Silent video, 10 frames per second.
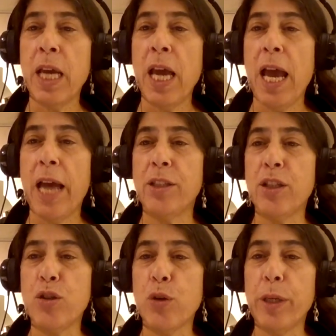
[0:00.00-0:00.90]
and
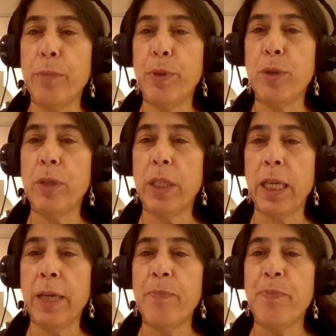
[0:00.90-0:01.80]
enjoy impunity.
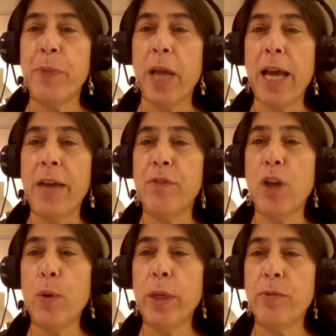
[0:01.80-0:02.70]
I have
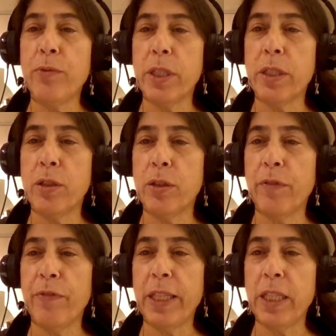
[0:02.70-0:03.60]
no interest in to
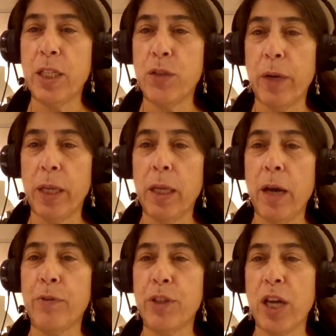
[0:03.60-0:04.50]
defend Israel, of
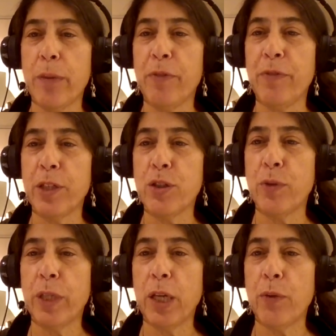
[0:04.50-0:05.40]
which I am a fierce
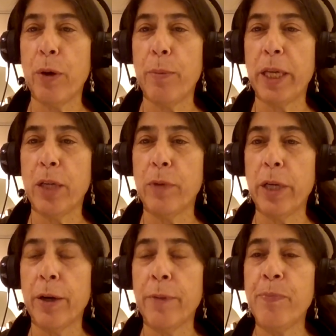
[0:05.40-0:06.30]
critic throughout my
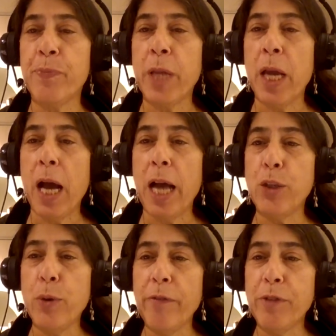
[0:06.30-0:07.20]
career. I do
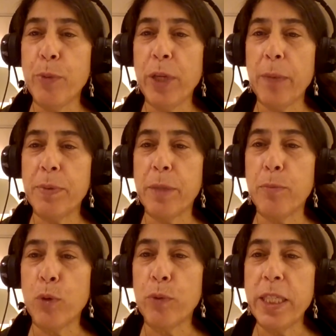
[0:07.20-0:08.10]
have to bring up some
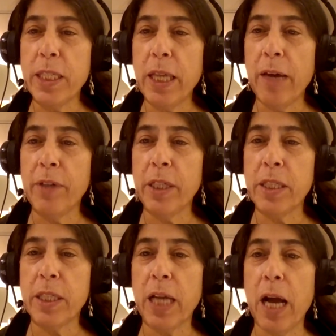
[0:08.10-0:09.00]
more recent evidence
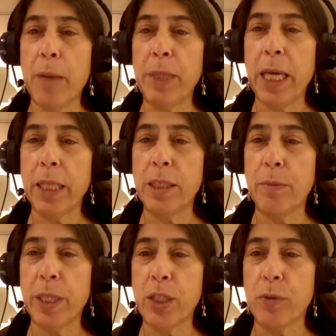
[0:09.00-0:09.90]
that complicates the
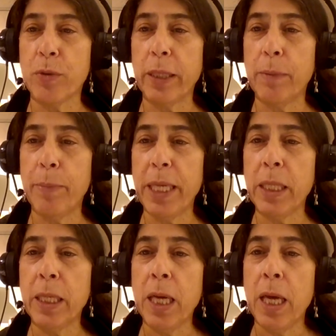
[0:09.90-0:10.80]
picture a little bit.
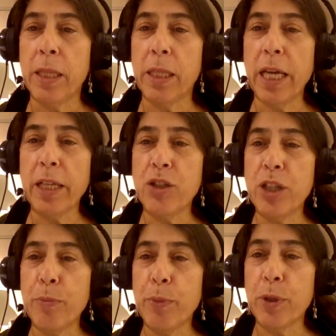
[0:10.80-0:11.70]
The next
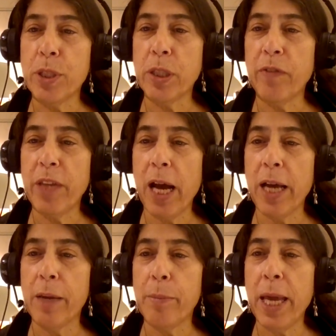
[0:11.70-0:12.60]
chairperson of the
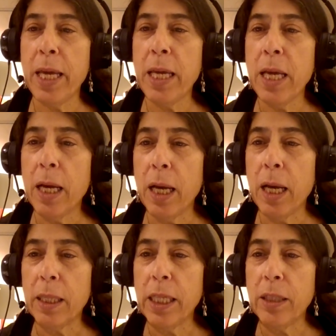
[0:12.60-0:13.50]
IMA,
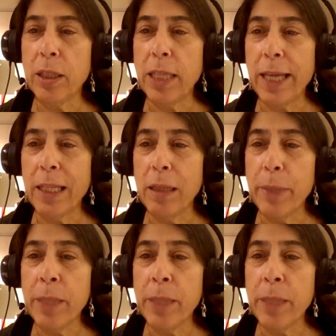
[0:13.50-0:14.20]
Leonid Edelman,